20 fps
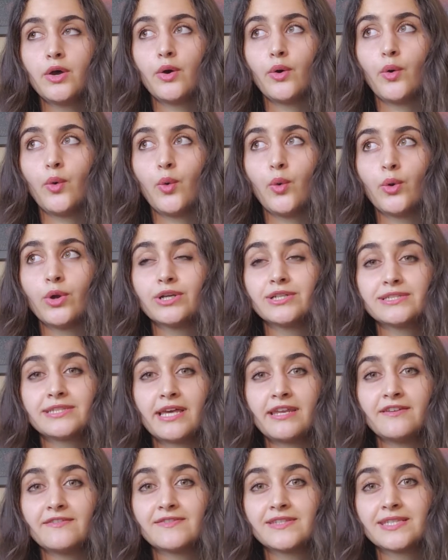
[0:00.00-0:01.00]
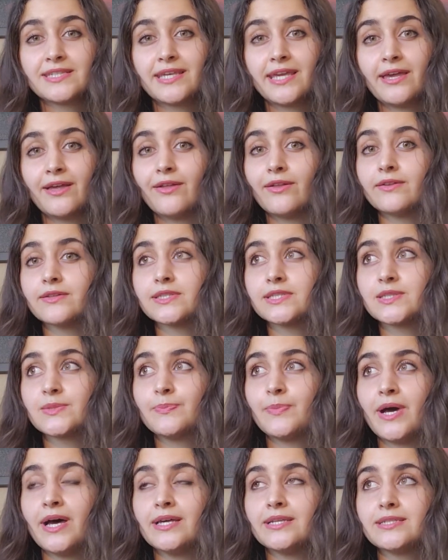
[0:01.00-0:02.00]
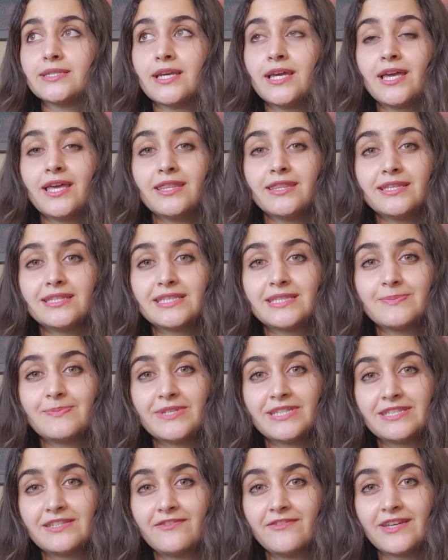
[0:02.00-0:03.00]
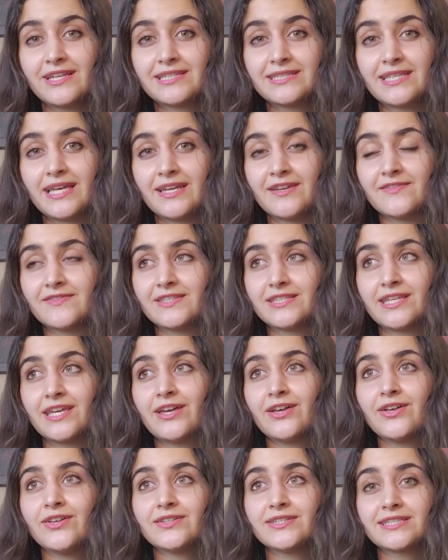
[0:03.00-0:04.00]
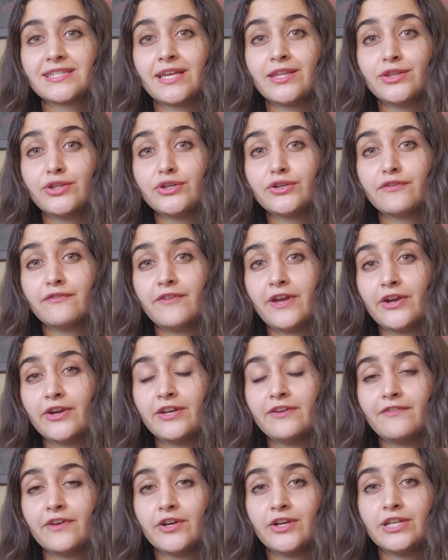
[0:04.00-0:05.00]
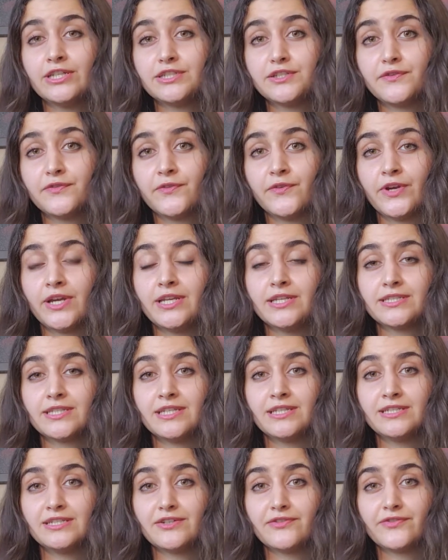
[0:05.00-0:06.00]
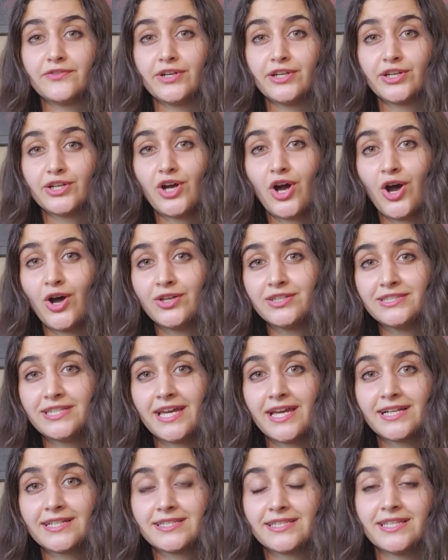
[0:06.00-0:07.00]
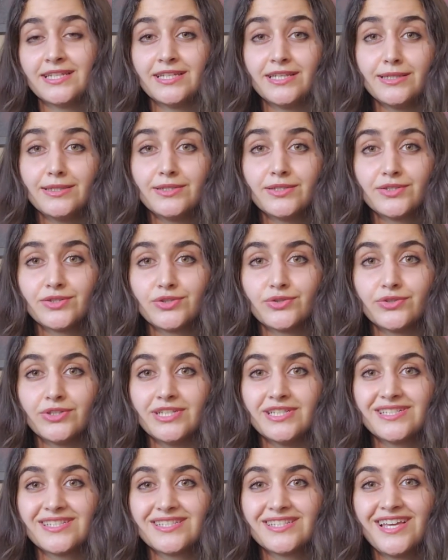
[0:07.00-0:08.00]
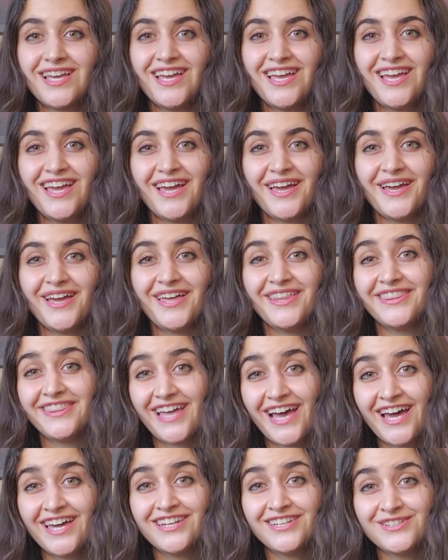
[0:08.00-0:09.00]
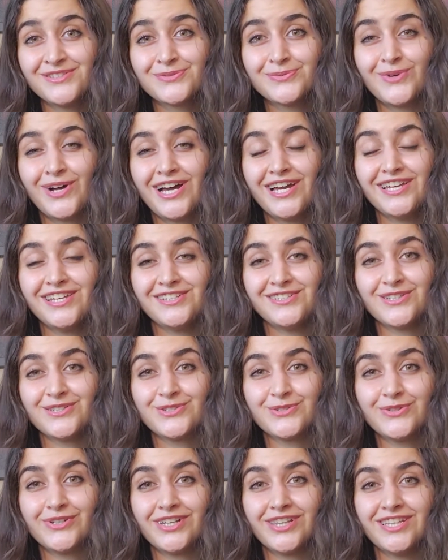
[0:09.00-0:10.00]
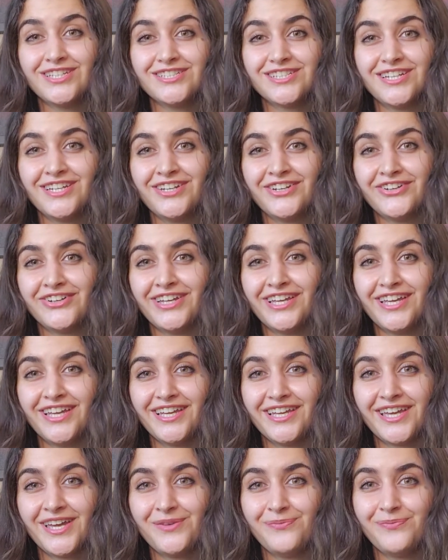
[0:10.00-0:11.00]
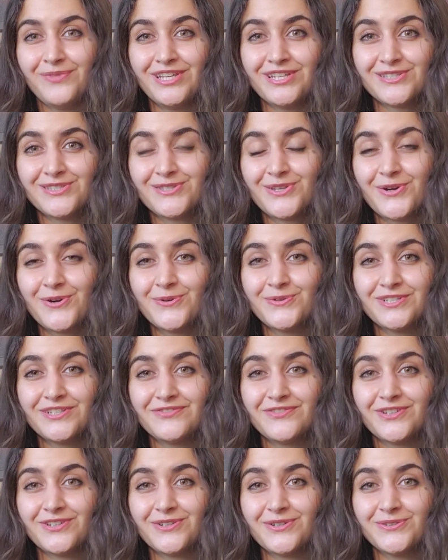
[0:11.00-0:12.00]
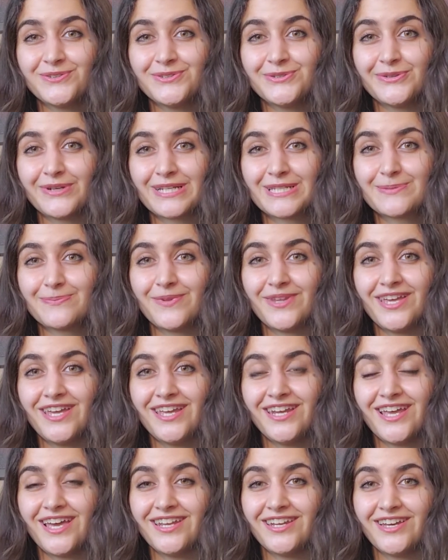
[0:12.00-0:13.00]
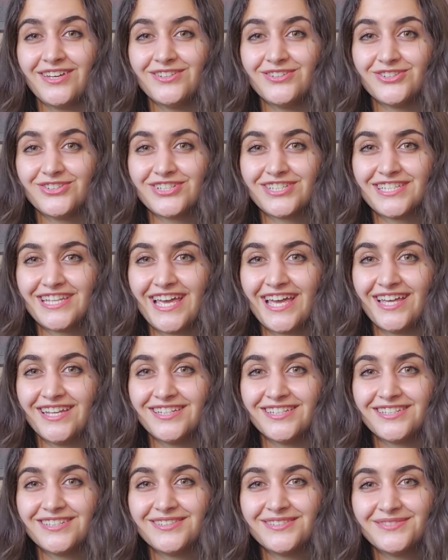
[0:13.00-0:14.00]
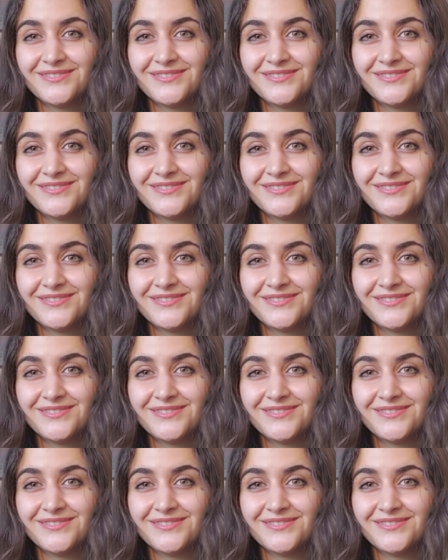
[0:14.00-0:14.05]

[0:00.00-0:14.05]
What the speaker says: or set of skills, but this specific set of skills can look very, very different in different contexts and industries. And that is why industrial engineering can be so difficult to explain and understand.